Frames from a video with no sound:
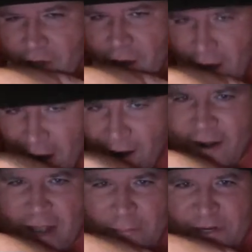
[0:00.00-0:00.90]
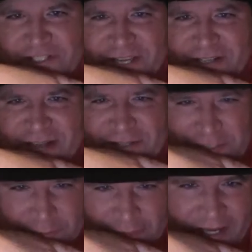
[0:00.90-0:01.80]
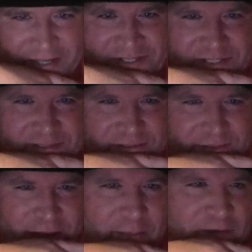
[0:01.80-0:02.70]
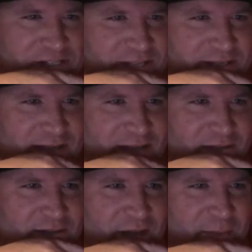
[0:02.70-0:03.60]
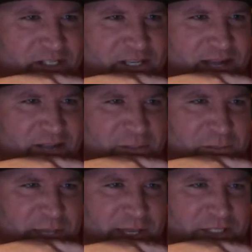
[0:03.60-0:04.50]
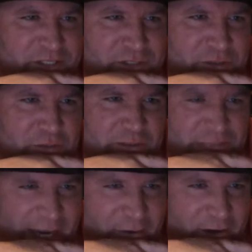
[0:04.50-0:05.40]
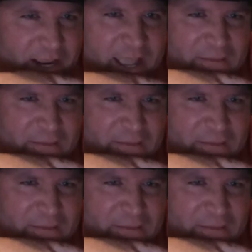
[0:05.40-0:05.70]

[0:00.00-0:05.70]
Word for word: All right, I'm gonna send out some links. I'm gonna uh, send. Out, I'm gonna send out some links to Larry and